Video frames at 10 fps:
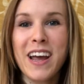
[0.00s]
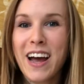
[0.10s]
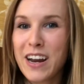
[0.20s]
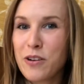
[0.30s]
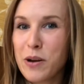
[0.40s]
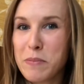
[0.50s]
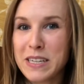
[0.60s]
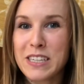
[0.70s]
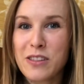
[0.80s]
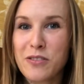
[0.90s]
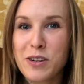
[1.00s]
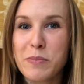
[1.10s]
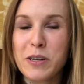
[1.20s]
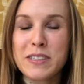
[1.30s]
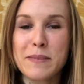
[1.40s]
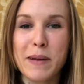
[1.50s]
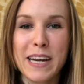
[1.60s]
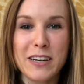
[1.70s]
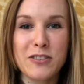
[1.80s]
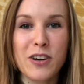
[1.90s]
I know I mentioned 3 books in my
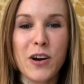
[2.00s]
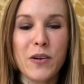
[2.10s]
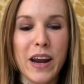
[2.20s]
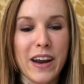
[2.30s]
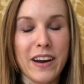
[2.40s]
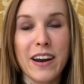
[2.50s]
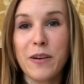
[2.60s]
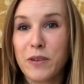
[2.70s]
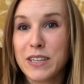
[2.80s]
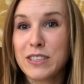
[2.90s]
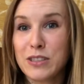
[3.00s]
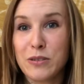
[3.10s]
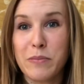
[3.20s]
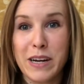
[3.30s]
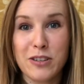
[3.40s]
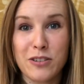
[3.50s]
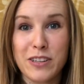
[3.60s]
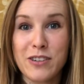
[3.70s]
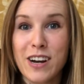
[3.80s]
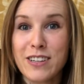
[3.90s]
intro, and I wanted to make sure that
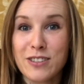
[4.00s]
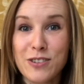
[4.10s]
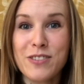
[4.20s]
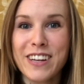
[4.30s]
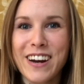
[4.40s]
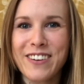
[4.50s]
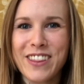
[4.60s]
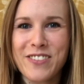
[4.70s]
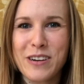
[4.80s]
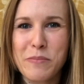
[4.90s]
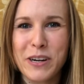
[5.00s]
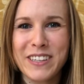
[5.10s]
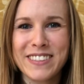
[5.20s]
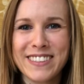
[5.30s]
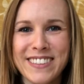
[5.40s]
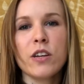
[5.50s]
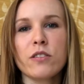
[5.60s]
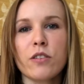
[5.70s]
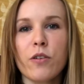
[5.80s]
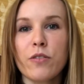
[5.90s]
you guys knew that I read 3 books.
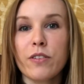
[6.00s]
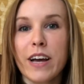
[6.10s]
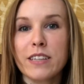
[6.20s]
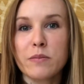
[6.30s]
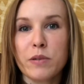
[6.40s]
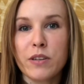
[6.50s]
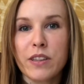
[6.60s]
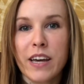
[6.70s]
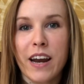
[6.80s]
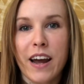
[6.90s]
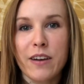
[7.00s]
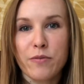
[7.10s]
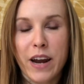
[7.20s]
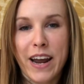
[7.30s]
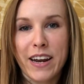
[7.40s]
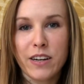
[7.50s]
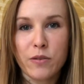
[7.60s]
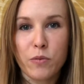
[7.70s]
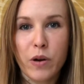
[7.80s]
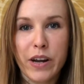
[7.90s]
So the last book that I read
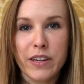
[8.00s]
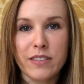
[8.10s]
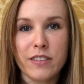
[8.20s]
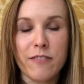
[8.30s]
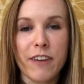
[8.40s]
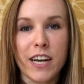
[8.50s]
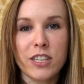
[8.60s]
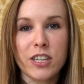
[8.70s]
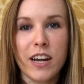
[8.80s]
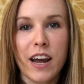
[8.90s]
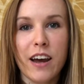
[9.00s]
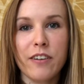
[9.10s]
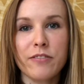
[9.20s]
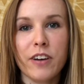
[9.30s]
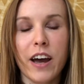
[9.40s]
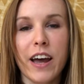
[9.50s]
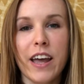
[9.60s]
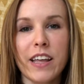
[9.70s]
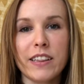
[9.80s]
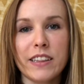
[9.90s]
was The Vanishing Half.
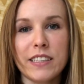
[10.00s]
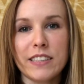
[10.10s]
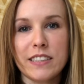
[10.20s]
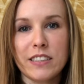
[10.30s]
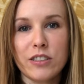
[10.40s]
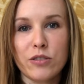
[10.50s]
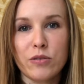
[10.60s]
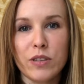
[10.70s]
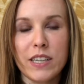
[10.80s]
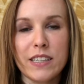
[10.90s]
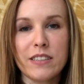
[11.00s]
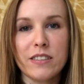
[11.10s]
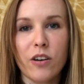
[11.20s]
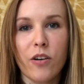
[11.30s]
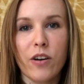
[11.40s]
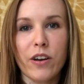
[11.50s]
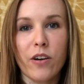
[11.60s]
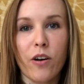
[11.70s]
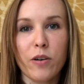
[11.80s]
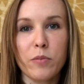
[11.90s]
I listened to this on
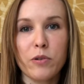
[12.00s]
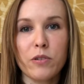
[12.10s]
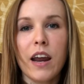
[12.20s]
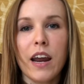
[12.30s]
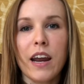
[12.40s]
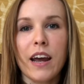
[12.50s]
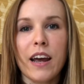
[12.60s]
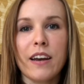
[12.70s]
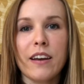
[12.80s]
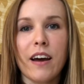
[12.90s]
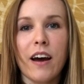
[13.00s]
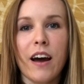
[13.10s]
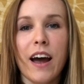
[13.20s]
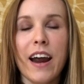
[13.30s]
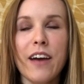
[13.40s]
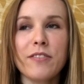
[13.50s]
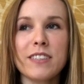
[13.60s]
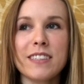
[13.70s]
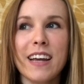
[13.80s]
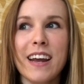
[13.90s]
Audible, and I have to
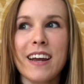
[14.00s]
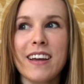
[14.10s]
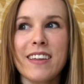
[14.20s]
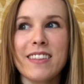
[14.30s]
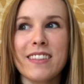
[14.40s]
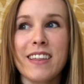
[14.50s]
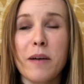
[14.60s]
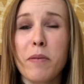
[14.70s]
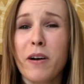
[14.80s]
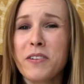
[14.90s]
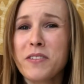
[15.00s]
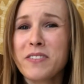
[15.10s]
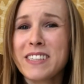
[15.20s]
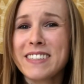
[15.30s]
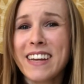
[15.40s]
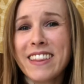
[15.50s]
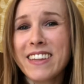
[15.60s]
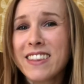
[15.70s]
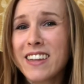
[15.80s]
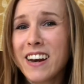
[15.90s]
say that part of the reason I
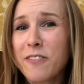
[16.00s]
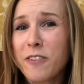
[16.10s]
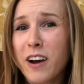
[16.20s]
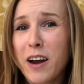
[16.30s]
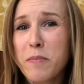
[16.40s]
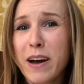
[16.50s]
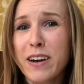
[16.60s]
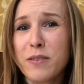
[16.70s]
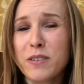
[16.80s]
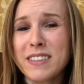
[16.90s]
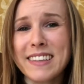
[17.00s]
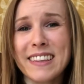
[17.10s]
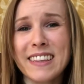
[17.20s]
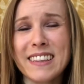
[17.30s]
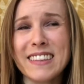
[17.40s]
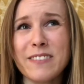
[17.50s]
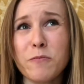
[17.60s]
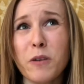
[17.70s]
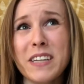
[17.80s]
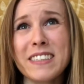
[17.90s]
think that I forgot about it was it
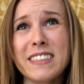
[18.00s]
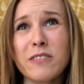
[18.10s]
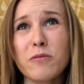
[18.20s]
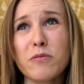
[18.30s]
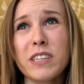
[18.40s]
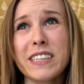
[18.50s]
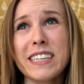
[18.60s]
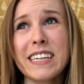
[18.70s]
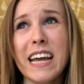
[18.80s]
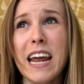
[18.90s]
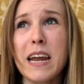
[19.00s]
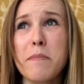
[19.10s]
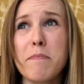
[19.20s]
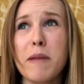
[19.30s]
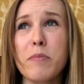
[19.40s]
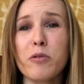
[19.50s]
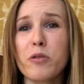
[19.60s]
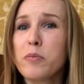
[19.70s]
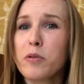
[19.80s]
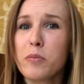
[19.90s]
wasn't really a
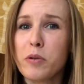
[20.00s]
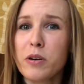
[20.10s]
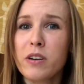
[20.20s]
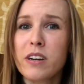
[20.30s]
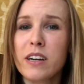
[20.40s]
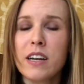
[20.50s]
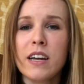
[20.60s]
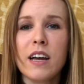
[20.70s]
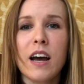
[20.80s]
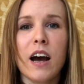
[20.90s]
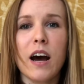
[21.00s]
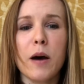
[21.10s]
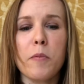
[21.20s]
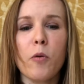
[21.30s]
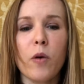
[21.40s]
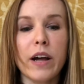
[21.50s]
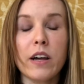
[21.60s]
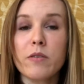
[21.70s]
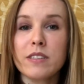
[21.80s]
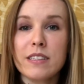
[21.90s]
memorable book. While
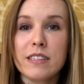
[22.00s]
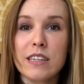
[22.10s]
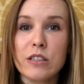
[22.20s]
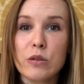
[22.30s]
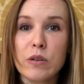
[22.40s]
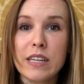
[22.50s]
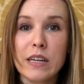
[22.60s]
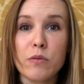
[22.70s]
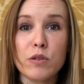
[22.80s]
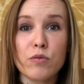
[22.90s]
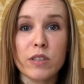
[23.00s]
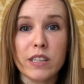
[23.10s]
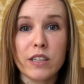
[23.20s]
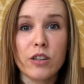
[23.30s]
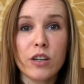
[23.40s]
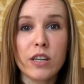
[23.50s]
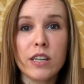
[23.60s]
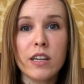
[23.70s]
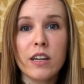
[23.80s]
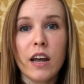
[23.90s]
I was listening to it, it was really good.